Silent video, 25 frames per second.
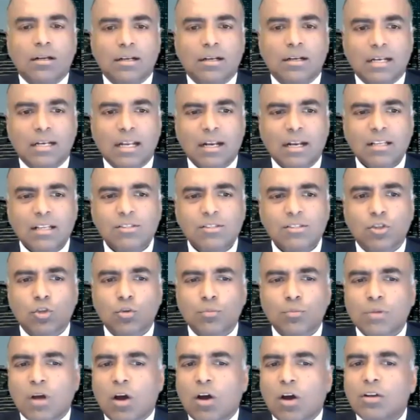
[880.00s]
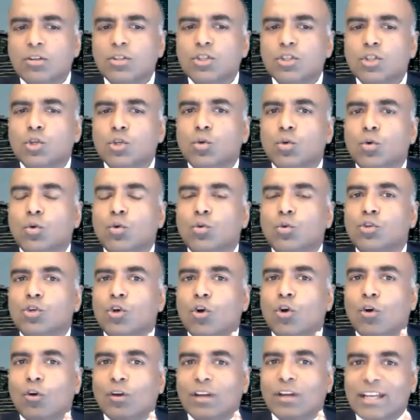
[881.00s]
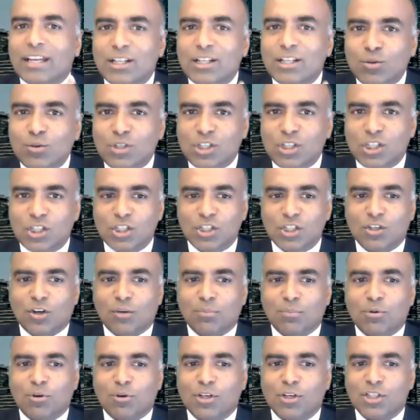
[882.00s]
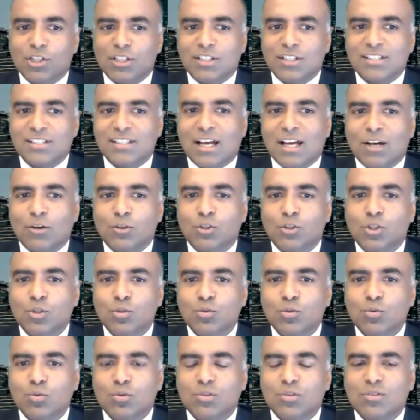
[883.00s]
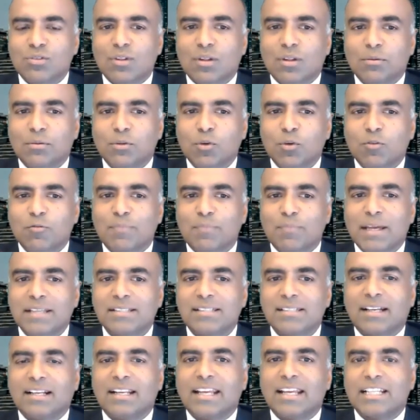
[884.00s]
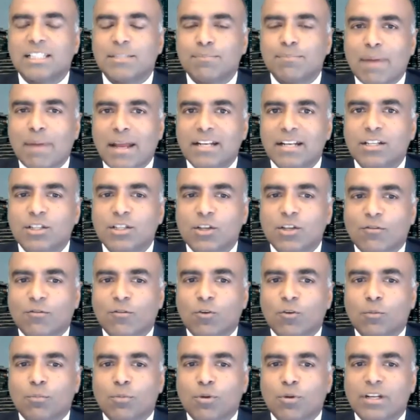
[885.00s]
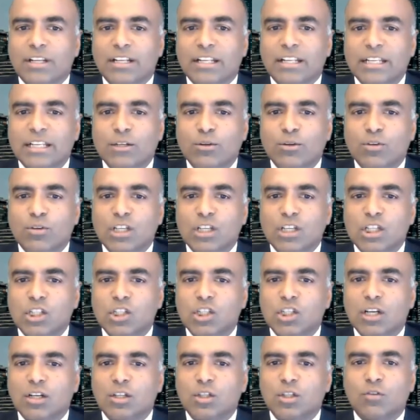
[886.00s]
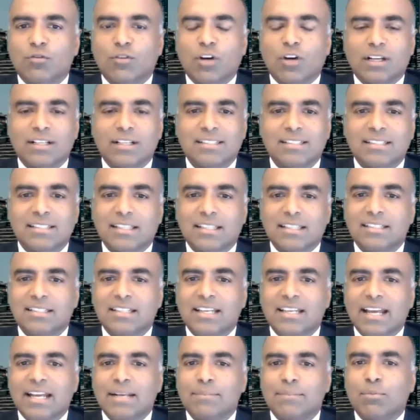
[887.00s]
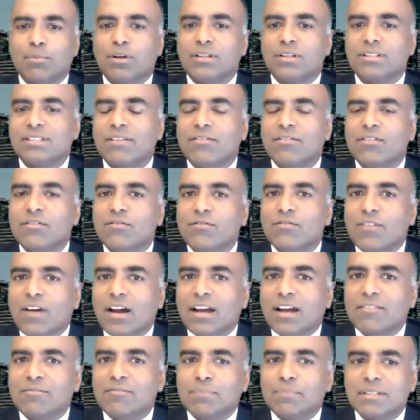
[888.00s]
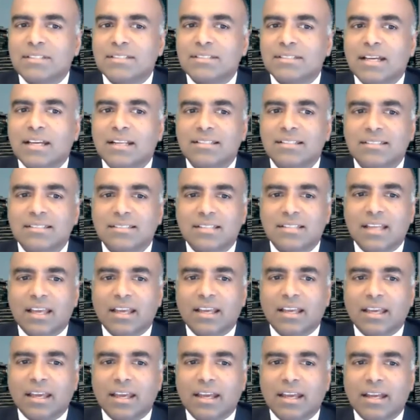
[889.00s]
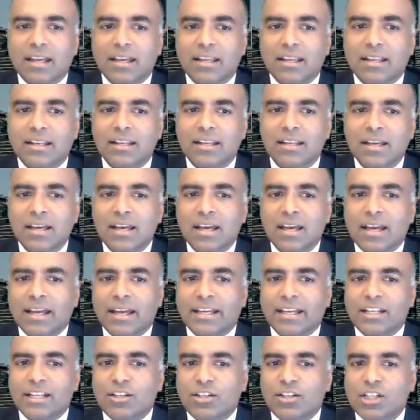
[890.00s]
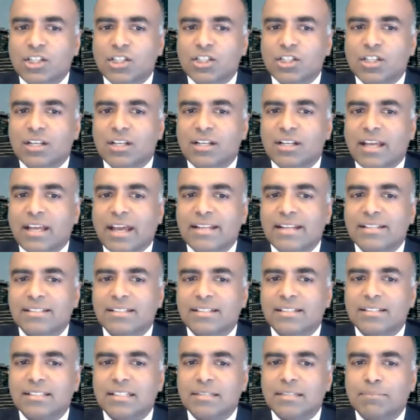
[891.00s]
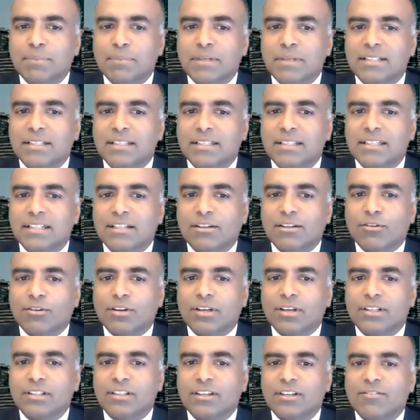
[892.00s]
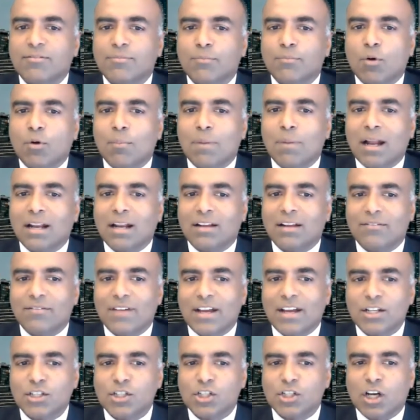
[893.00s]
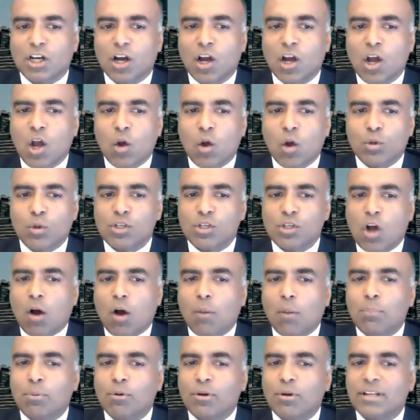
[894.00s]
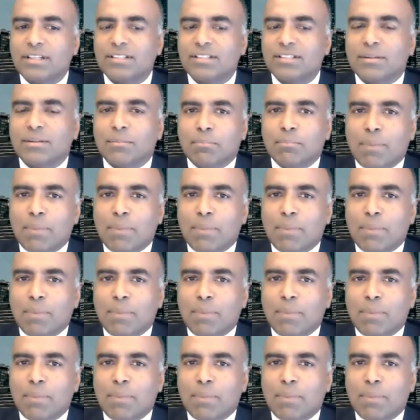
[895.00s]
let us zoom on to your Indonesian operations. Now, you've basically expanded your footprint in Indonesia. You've got a 68.75% stake in Indonesian entity PT Creative Mobile Adventure, which operates the